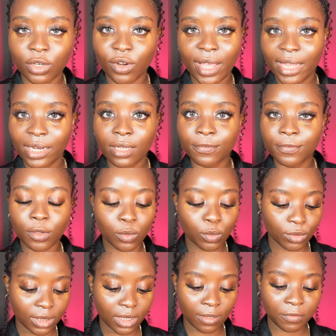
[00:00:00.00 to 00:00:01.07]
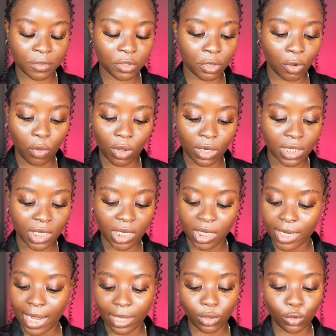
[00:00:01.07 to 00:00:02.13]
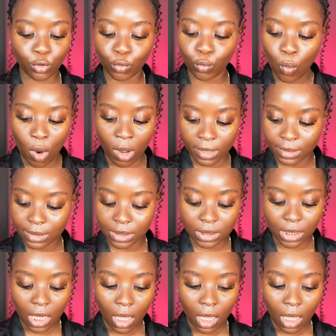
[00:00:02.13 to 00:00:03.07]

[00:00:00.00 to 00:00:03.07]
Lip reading: not any phone will give you the quality that you want,